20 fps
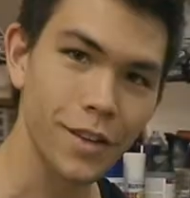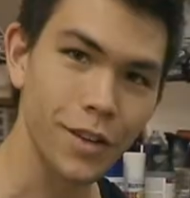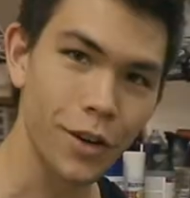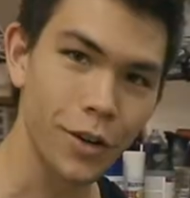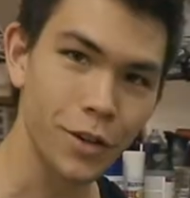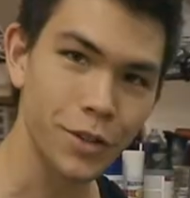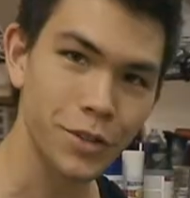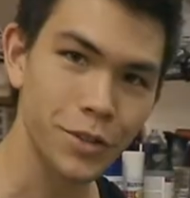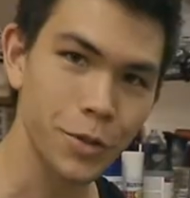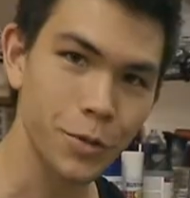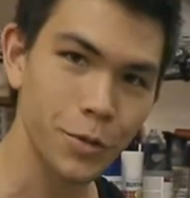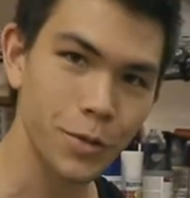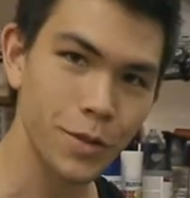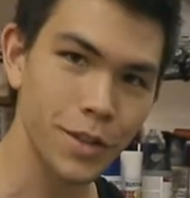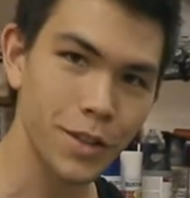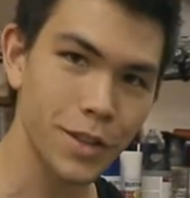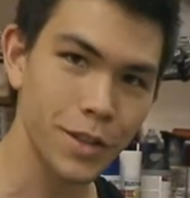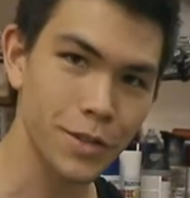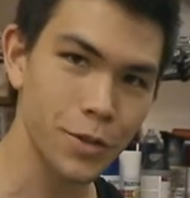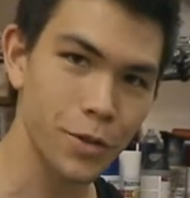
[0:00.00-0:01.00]
Also,
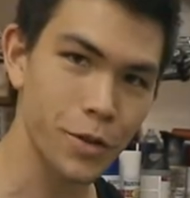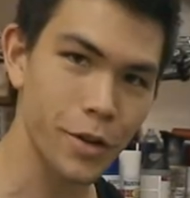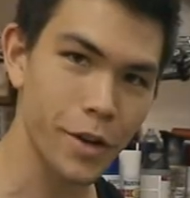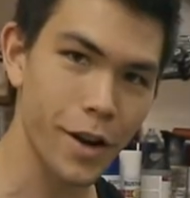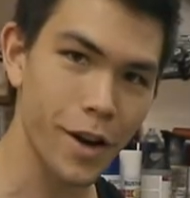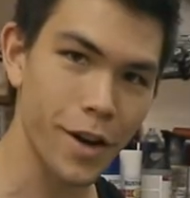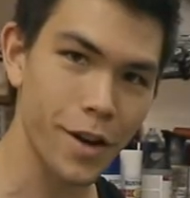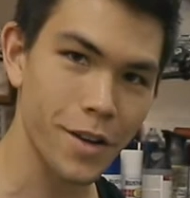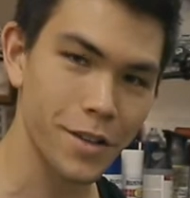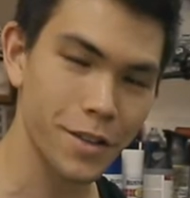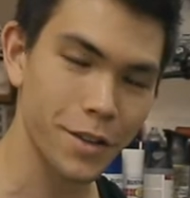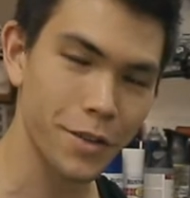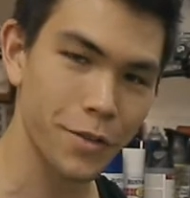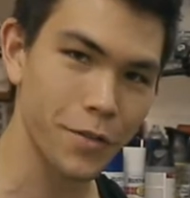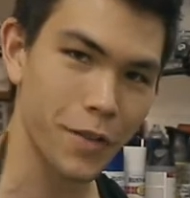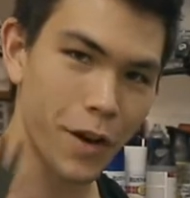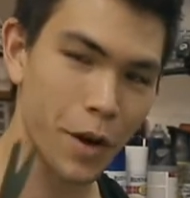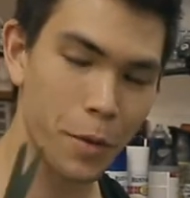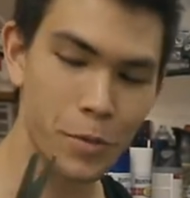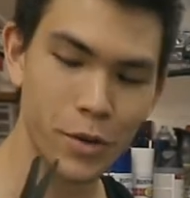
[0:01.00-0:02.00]
these are not the
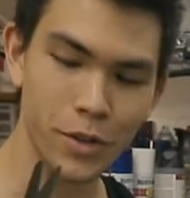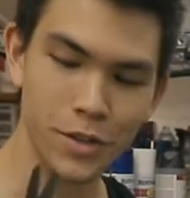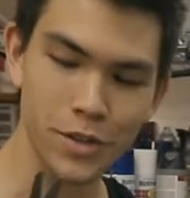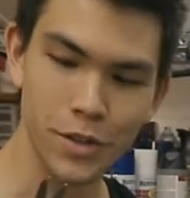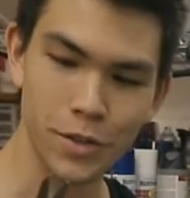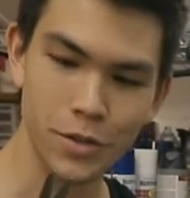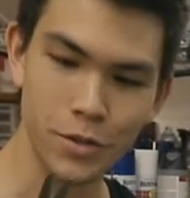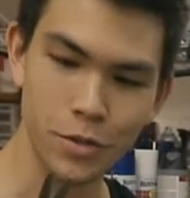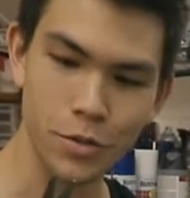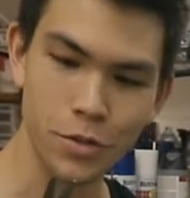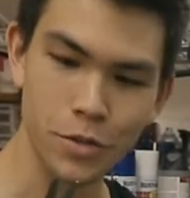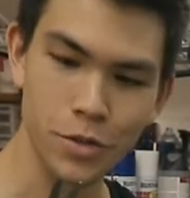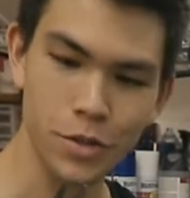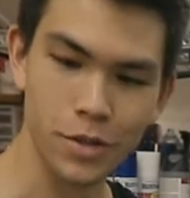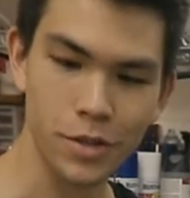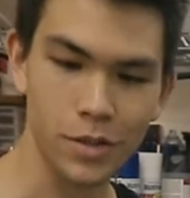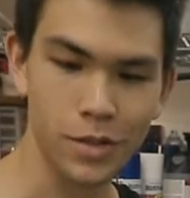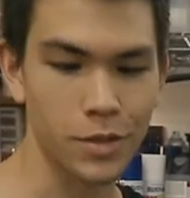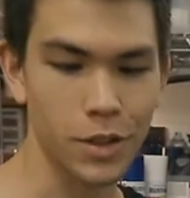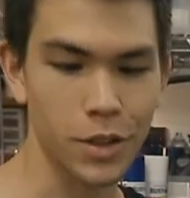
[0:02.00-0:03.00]
fabric scissors.
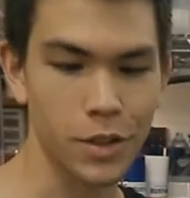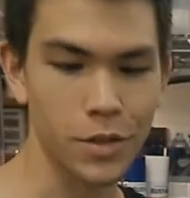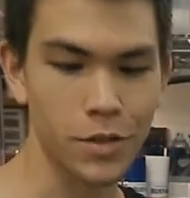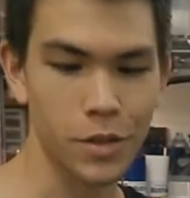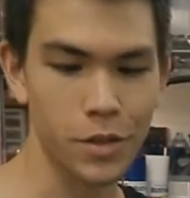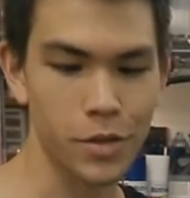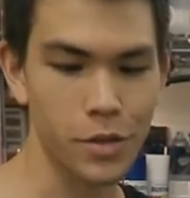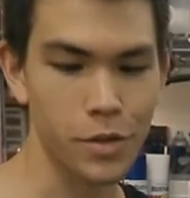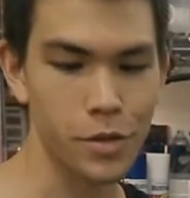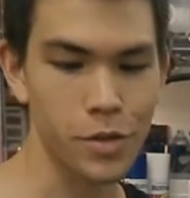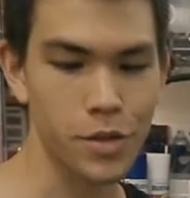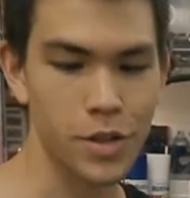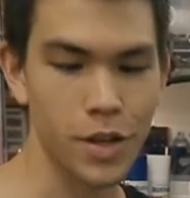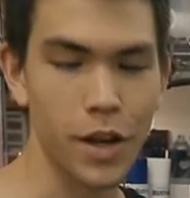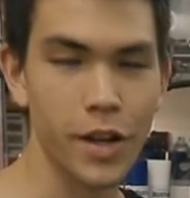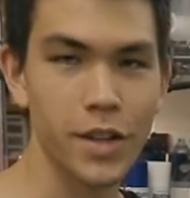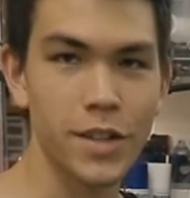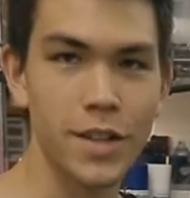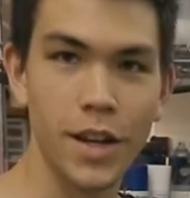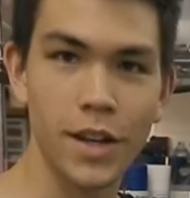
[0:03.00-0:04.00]
These are
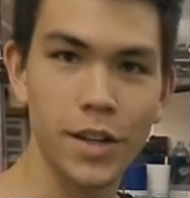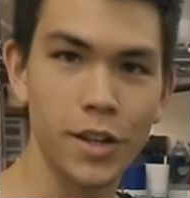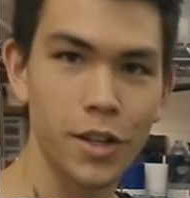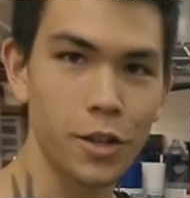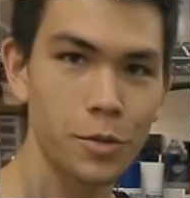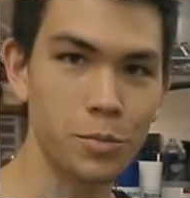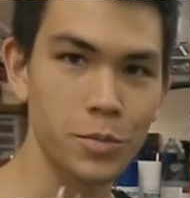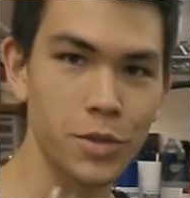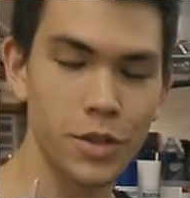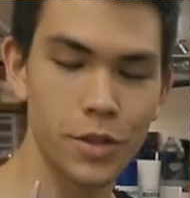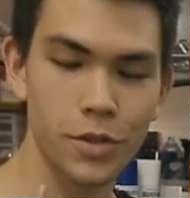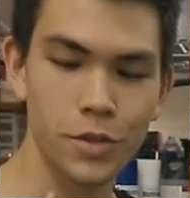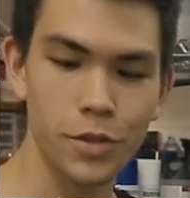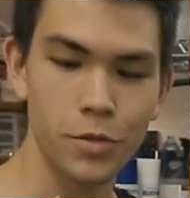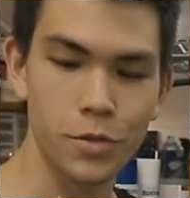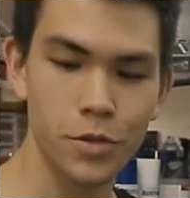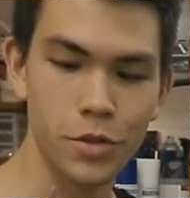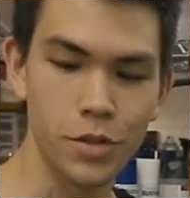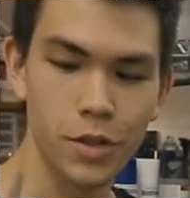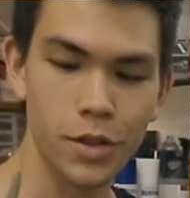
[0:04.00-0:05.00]
titanium
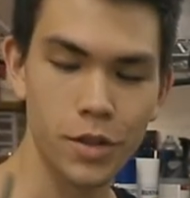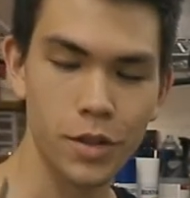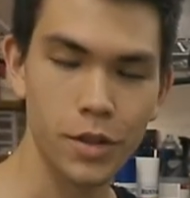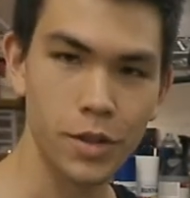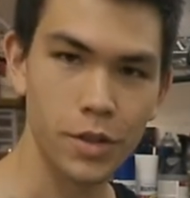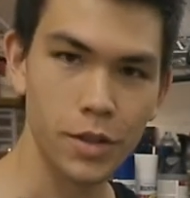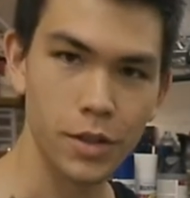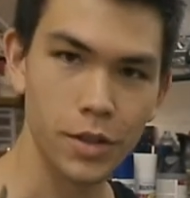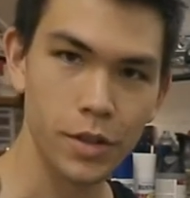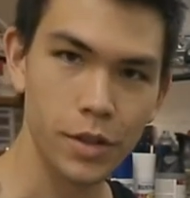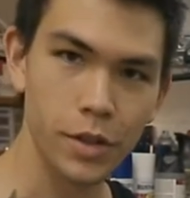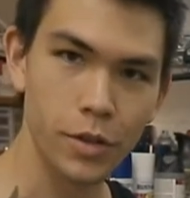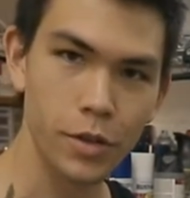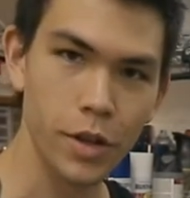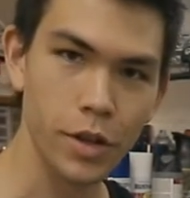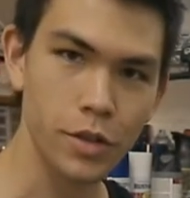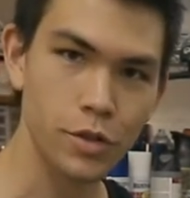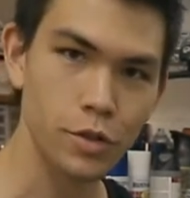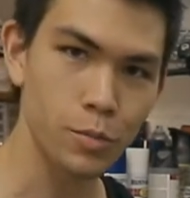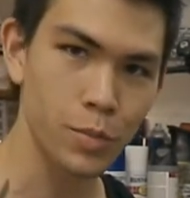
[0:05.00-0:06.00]
scissors. They're
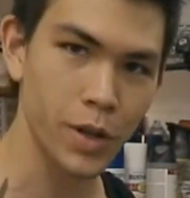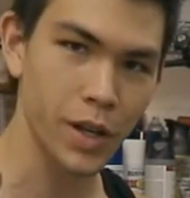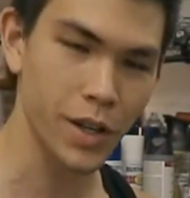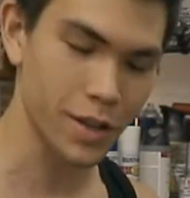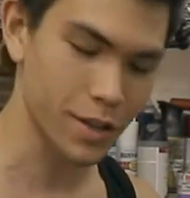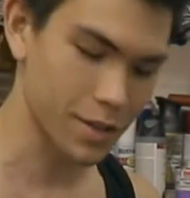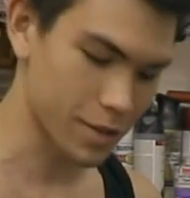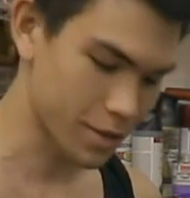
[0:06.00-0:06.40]
not too bad.